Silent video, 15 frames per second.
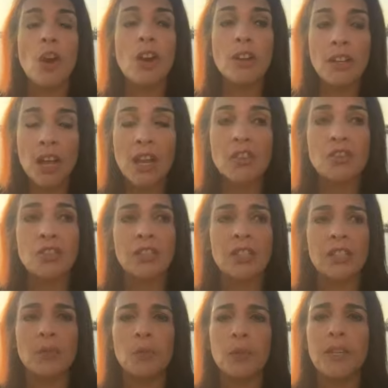
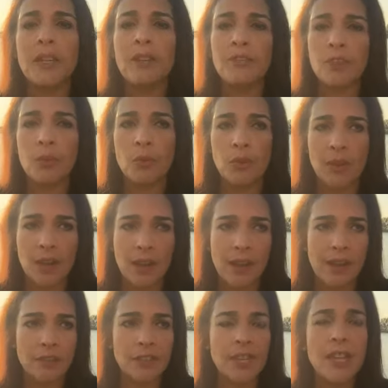unconsciously we live our
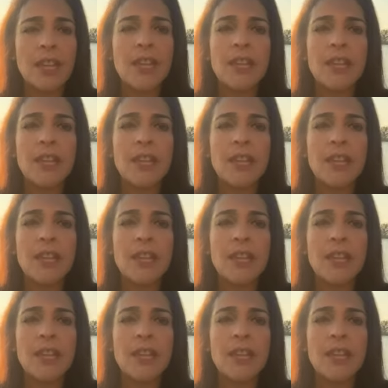lives,